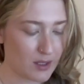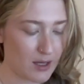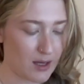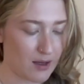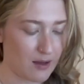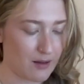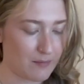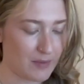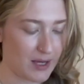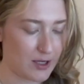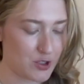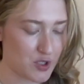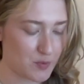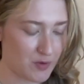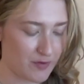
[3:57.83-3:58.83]
I
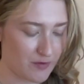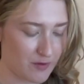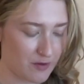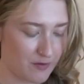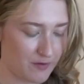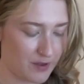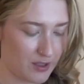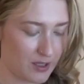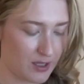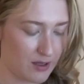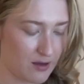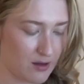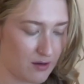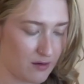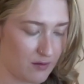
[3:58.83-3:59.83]
just prefer the feeling
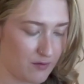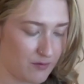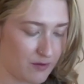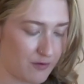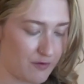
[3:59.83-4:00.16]
of the